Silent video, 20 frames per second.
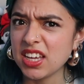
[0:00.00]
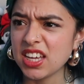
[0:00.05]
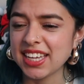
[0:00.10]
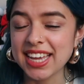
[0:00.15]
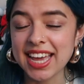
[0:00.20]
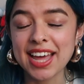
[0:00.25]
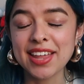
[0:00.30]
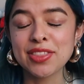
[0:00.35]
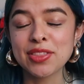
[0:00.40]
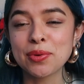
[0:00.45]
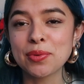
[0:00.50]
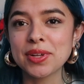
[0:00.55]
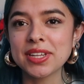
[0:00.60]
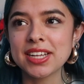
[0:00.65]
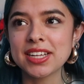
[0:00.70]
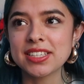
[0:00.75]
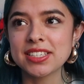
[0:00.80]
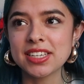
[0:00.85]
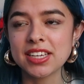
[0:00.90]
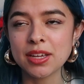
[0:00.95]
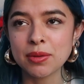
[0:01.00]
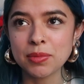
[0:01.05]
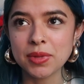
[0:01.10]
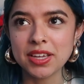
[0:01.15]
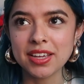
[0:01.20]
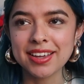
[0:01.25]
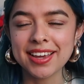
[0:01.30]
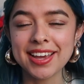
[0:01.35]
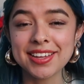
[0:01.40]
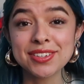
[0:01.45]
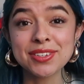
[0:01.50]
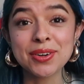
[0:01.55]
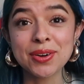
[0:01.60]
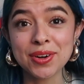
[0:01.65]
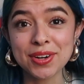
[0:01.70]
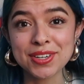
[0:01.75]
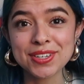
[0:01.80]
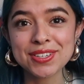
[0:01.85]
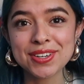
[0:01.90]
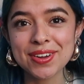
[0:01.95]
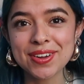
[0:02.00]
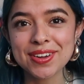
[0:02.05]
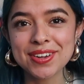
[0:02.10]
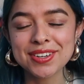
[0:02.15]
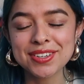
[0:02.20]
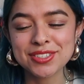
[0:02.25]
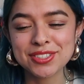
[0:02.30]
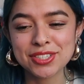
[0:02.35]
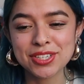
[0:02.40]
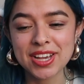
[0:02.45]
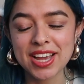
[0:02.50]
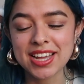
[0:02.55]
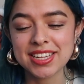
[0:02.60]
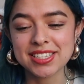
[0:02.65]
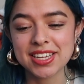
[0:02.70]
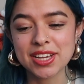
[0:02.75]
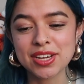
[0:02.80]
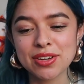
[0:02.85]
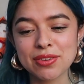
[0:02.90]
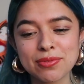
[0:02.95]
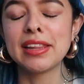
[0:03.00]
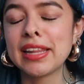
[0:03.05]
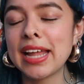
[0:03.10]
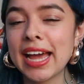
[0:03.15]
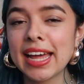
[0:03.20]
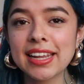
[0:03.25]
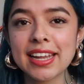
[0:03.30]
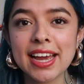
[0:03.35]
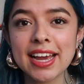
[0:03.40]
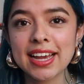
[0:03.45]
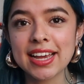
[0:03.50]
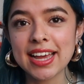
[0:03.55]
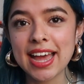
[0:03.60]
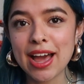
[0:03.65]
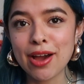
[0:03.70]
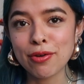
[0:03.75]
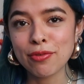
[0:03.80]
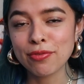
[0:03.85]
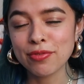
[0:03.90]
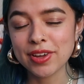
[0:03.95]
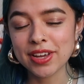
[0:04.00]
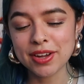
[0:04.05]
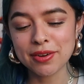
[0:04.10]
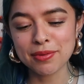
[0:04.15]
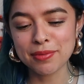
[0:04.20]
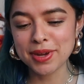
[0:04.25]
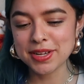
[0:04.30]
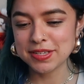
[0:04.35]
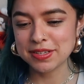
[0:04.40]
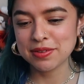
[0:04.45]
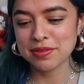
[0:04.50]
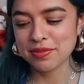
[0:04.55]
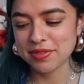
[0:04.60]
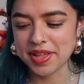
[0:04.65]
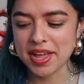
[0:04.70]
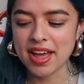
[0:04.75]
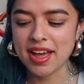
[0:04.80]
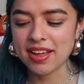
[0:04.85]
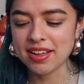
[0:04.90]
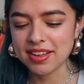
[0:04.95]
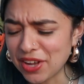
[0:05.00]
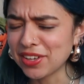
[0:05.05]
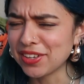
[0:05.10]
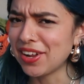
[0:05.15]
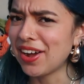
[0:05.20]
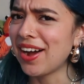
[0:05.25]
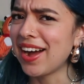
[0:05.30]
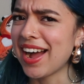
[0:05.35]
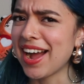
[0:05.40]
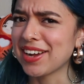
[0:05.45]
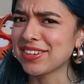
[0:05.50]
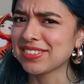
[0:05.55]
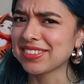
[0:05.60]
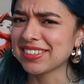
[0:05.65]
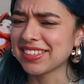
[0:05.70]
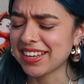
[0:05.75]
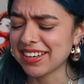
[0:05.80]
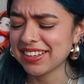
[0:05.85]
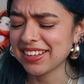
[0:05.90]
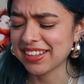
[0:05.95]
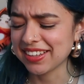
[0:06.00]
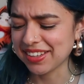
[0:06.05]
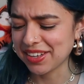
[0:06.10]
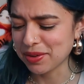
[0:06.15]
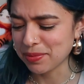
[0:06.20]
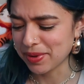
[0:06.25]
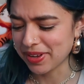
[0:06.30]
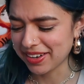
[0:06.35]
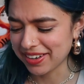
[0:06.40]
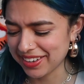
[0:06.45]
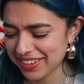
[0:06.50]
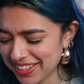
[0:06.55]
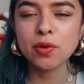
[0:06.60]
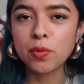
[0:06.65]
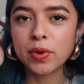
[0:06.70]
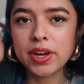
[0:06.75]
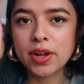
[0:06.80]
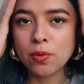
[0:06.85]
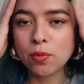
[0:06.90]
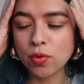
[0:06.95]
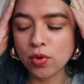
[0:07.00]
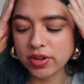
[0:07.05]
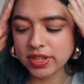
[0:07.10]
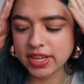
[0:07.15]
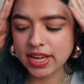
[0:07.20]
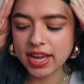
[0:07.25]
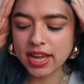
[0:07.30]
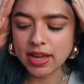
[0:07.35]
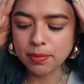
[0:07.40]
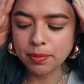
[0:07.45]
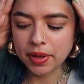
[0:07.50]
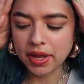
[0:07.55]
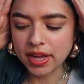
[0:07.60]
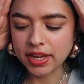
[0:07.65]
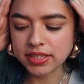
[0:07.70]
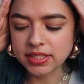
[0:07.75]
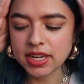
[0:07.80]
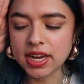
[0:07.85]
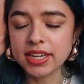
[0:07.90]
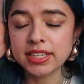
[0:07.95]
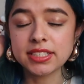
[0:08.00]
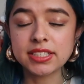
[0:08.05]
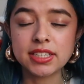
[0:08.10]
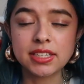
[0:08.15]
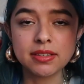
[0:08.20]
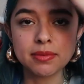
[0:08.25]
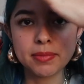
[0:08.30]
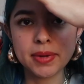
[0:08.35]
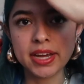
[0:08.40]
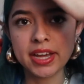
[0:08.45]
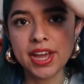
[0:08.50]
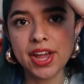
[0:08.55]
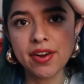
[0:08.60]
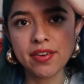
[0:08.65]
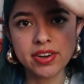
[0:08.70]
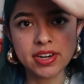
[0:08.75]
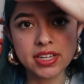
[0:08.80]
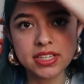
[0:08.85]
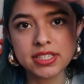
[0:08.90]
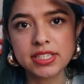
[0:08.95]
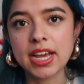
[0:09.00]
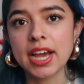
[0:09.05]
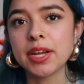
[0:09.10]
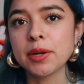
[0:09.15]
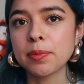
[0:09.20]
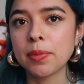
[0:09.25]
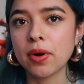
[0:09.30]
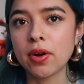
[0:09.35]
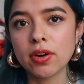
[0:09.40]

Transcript: Yeah, the one that Timmy has a crush on. She has like a lilac outfit. It reminds me of that a lot, actually, now that I think about it. And when I wore the headband, I did my hair in a side